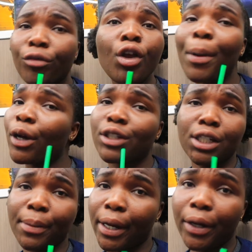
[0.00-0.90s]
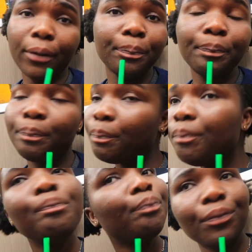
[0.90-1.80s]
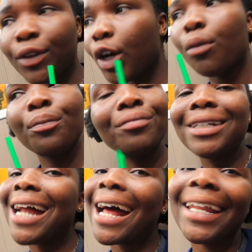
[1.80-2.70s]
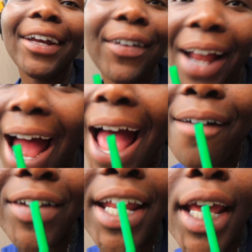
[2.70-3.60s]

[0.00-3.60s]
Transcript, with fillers: Nobody gonna touch my hair. Nope, not here, not having